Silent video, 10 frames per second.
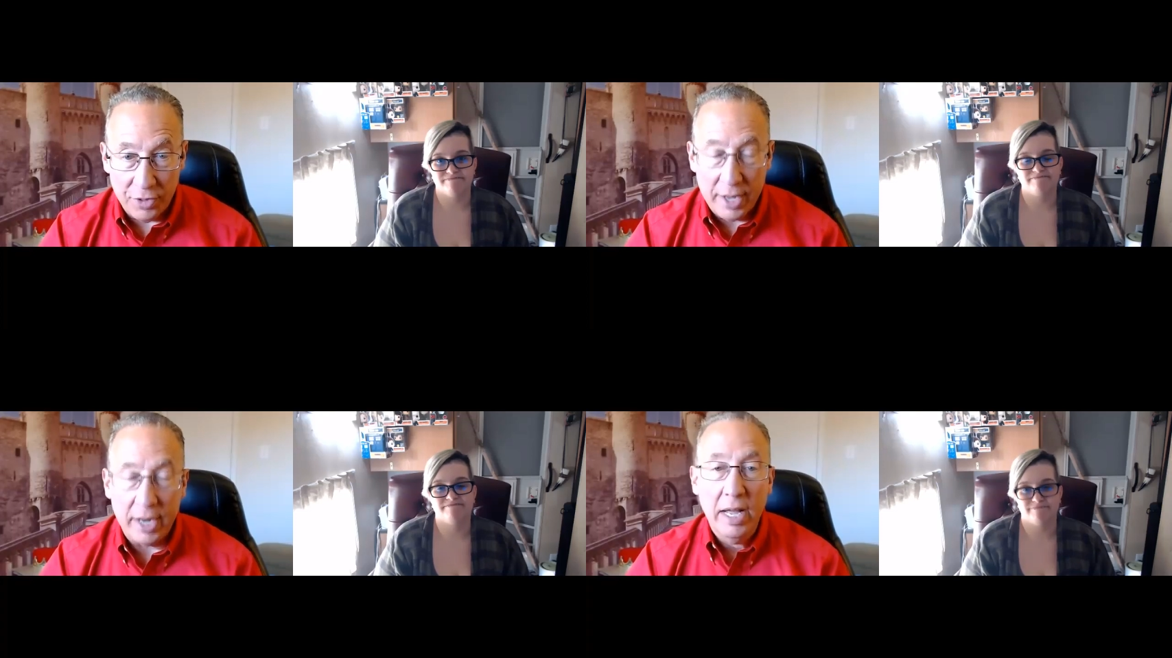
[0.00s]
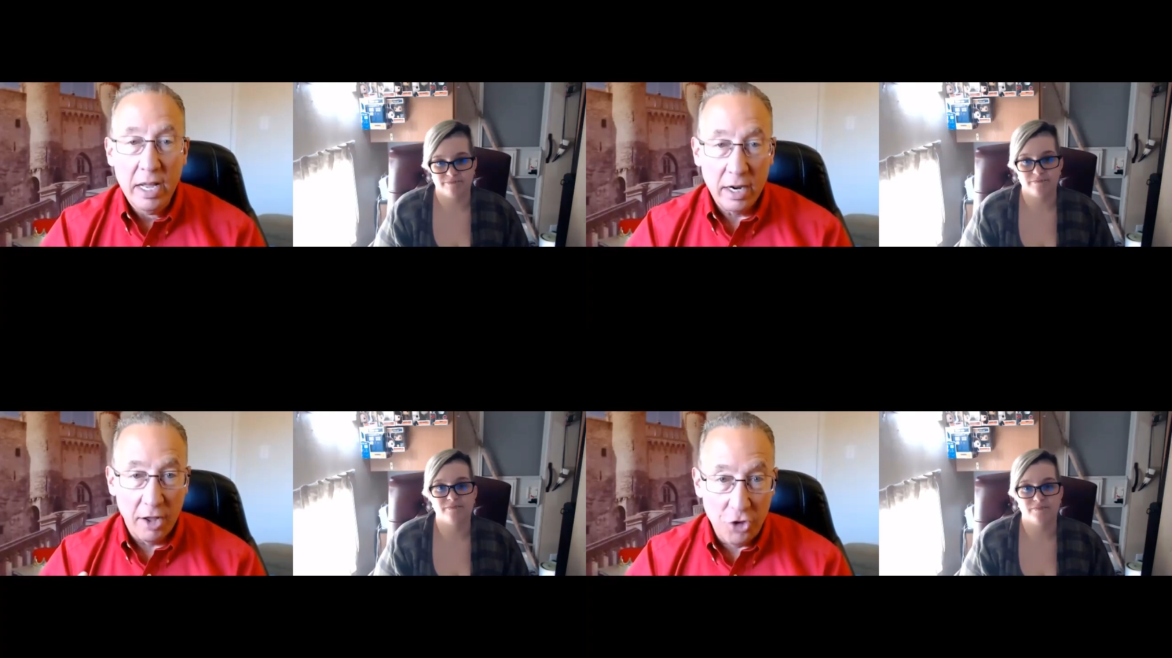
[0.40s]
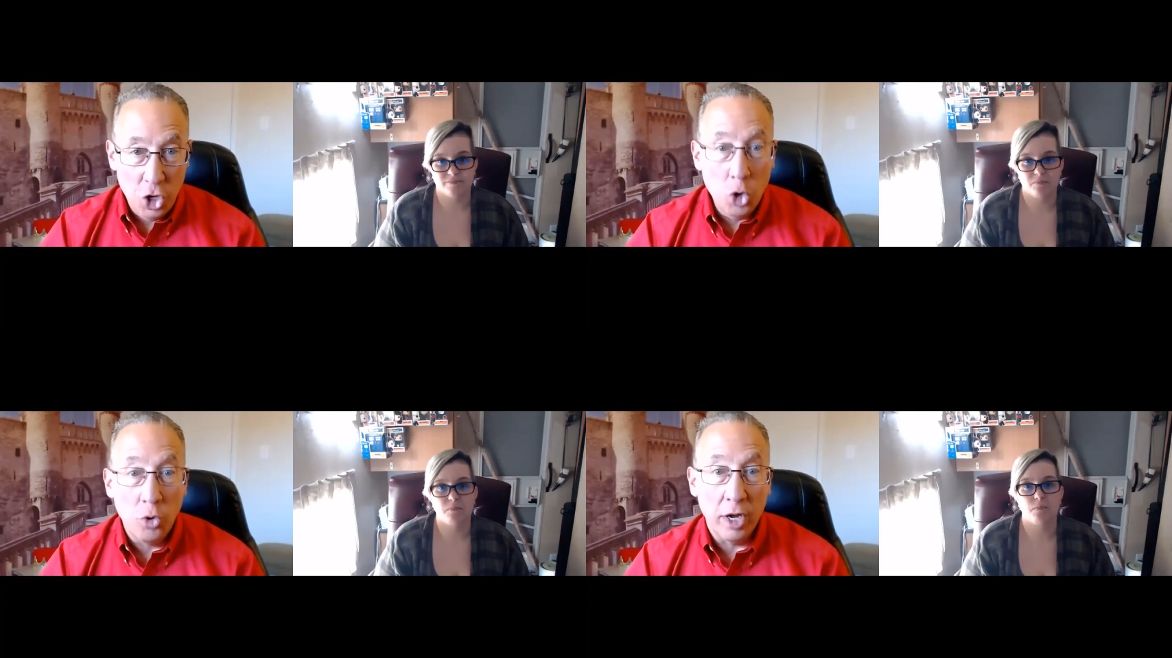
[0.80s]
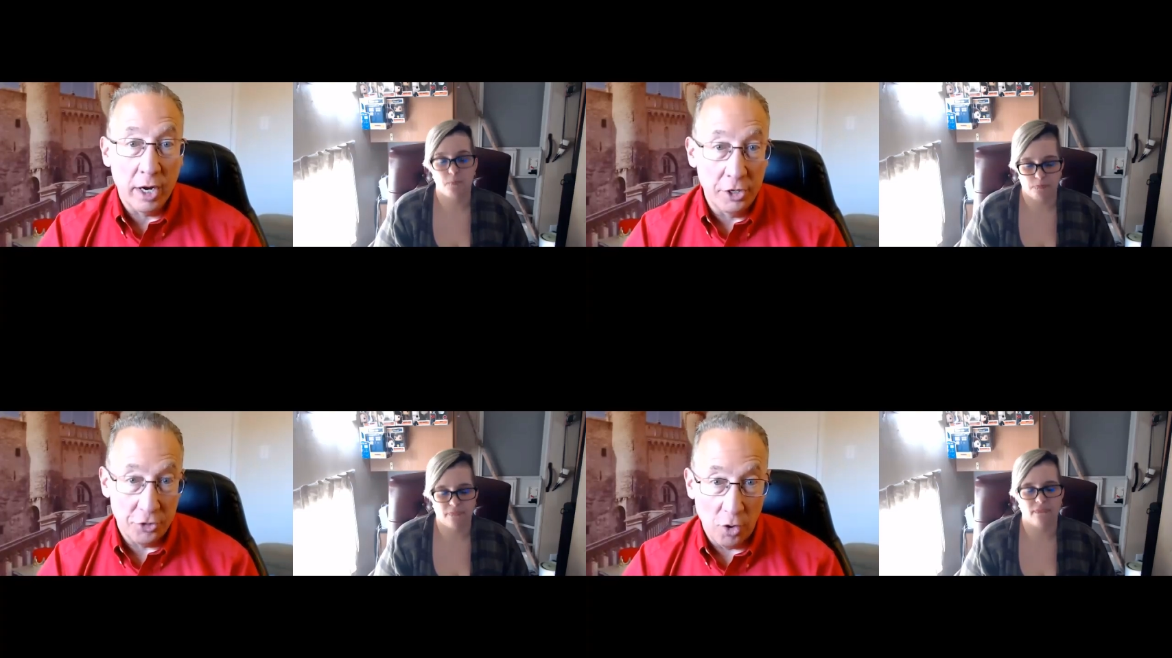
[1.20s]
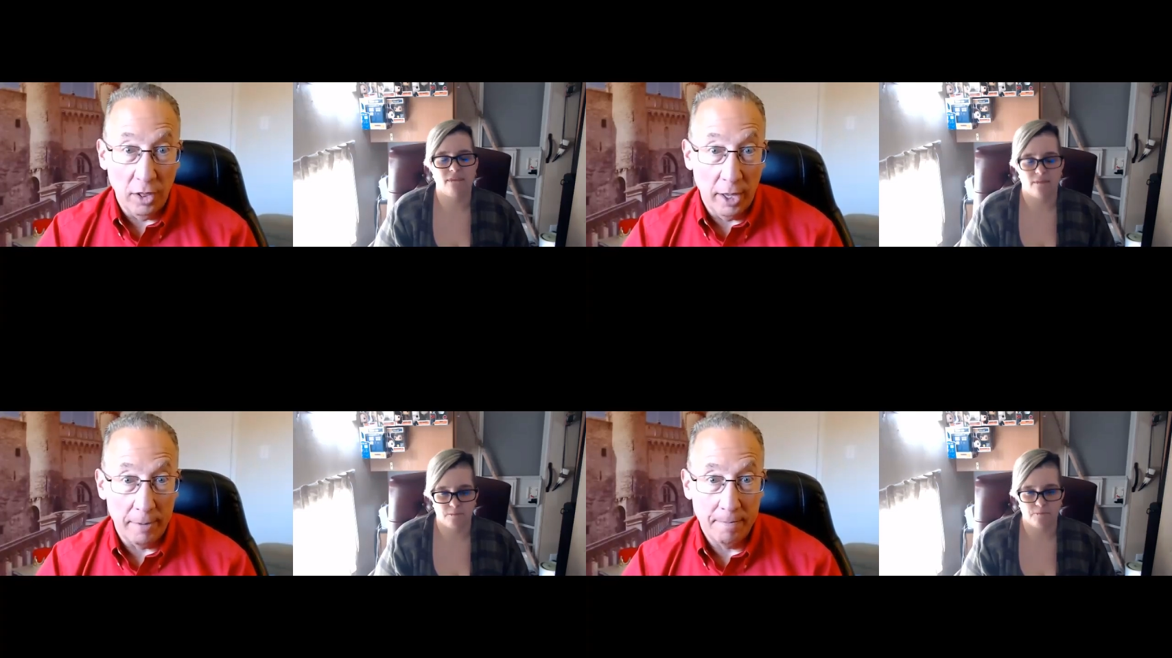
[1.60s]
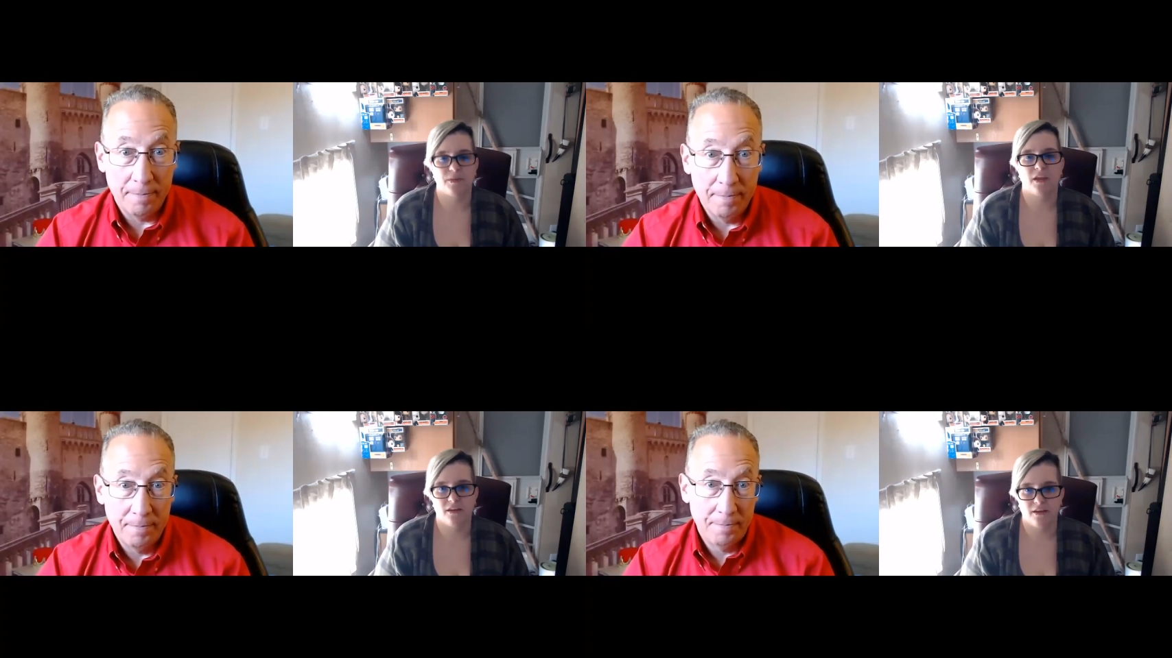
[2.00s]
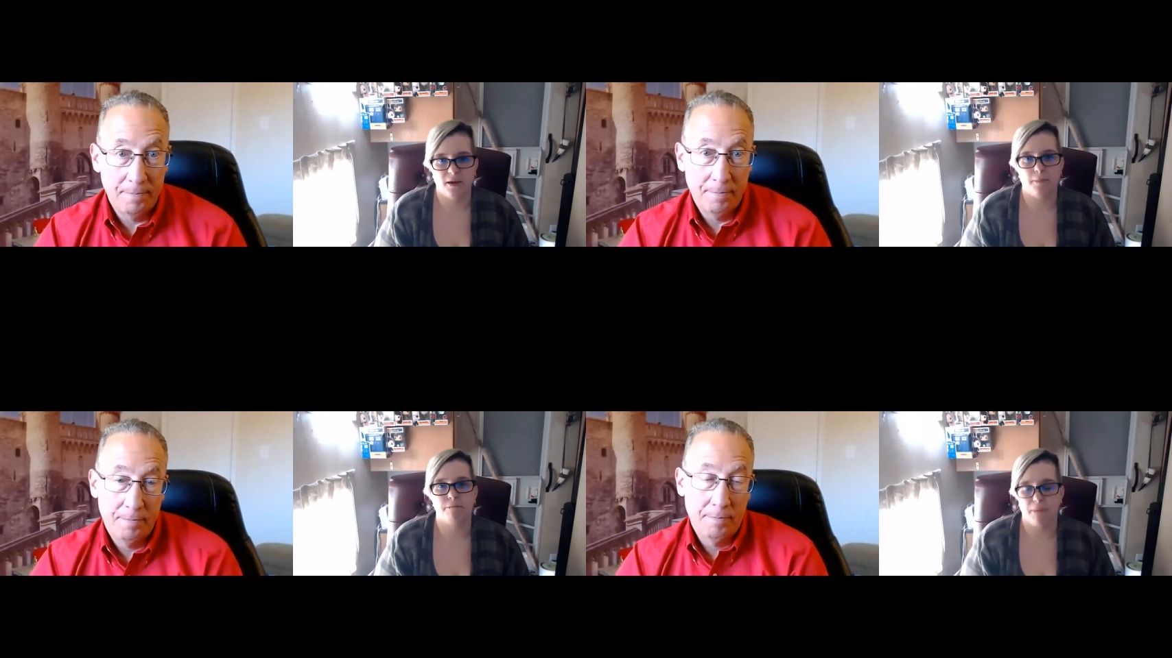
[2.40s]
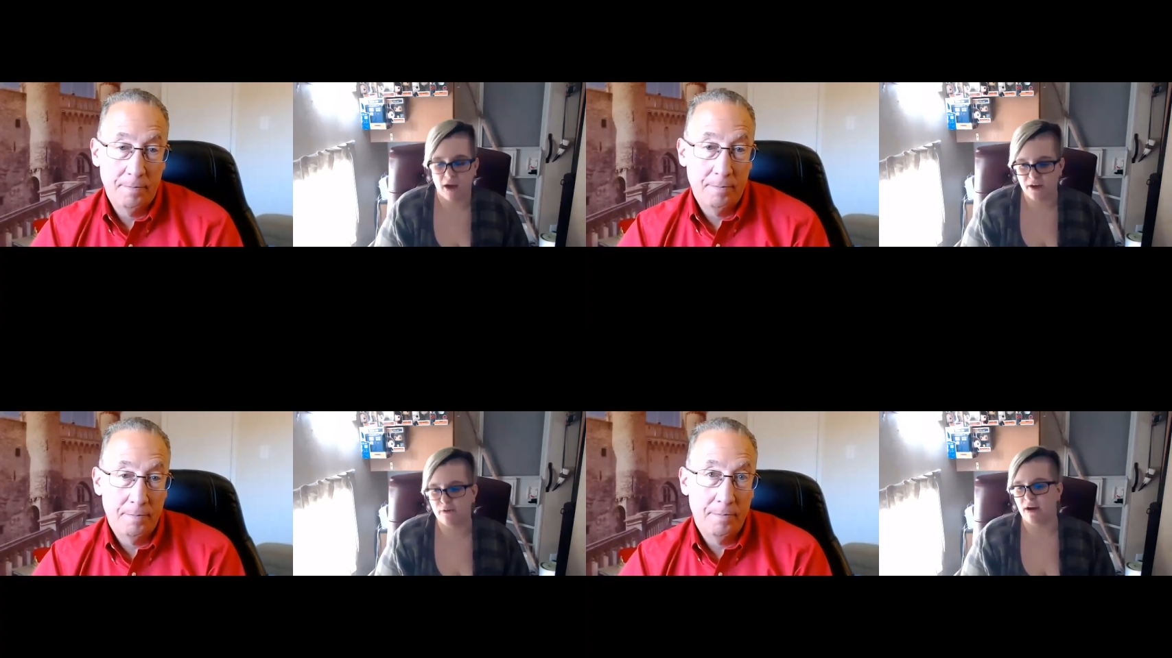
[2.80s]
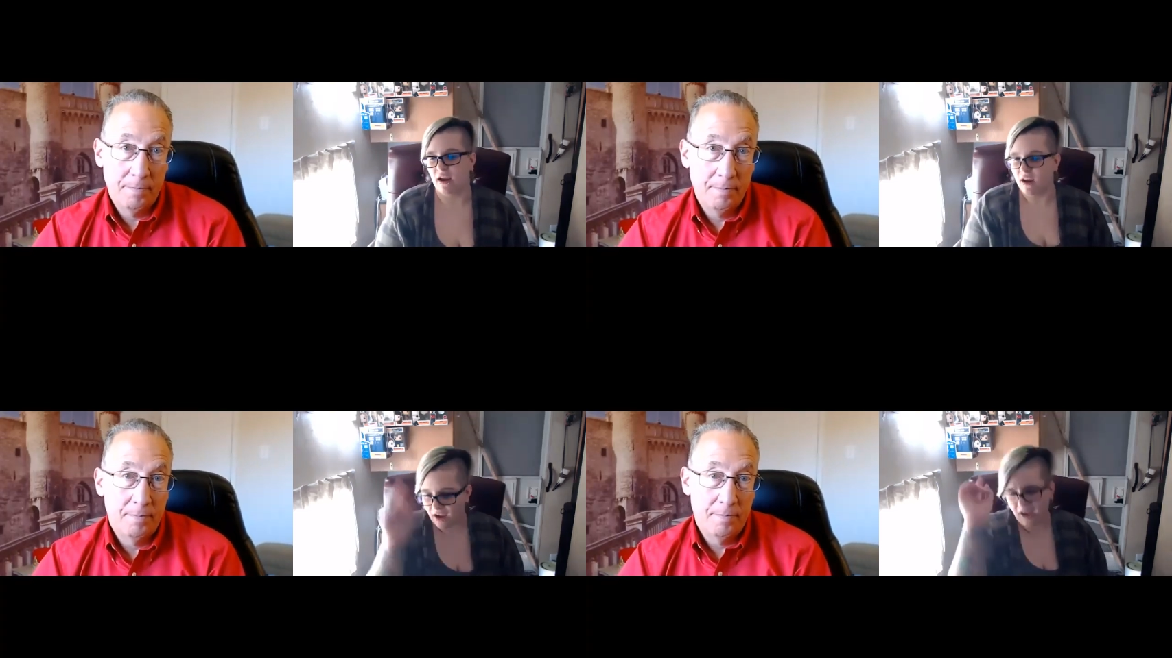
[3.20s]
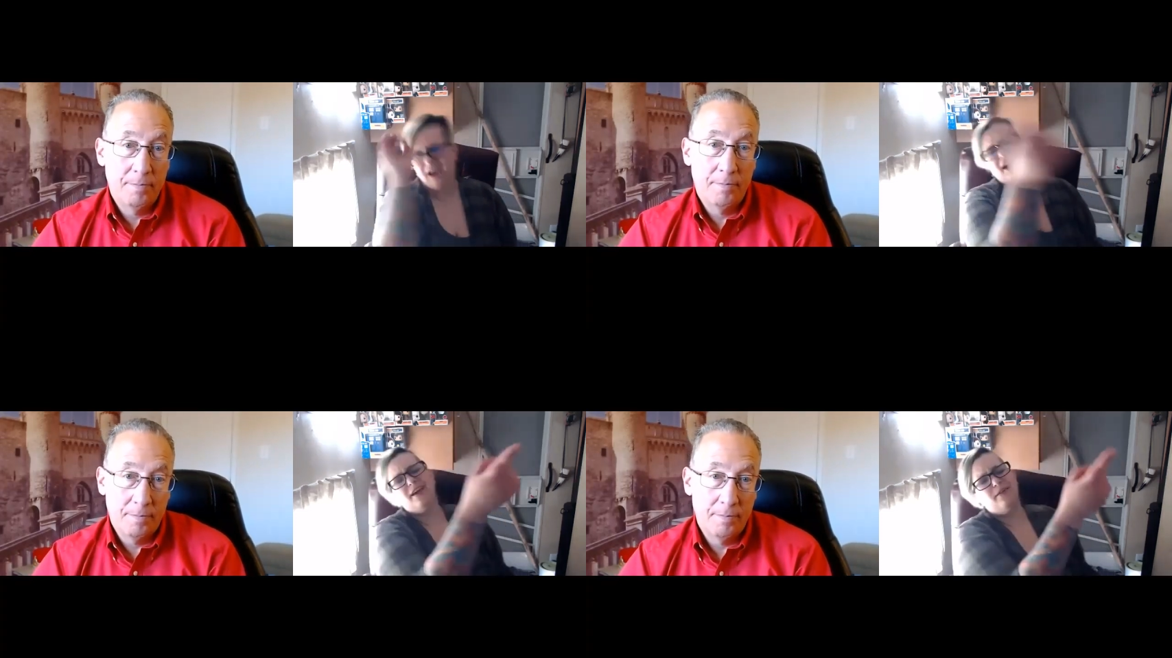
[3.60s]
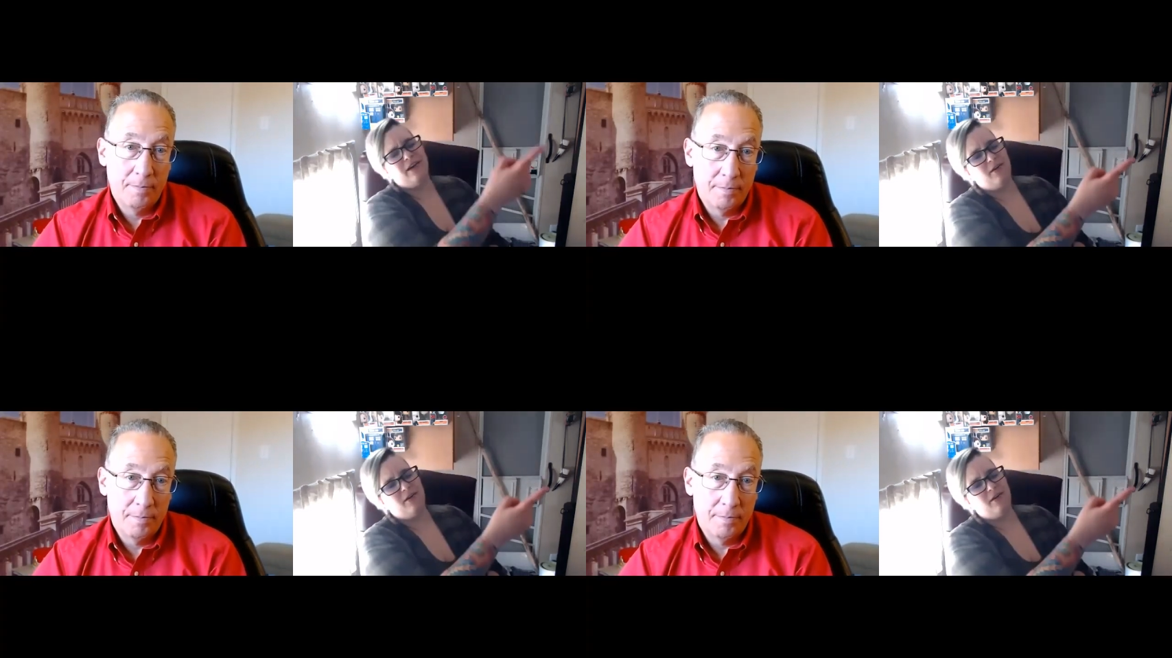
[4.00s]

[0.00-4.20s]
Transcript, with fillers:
Speaker 1: thing because you can control it.
Speaker 2: Yep, I agree. I agree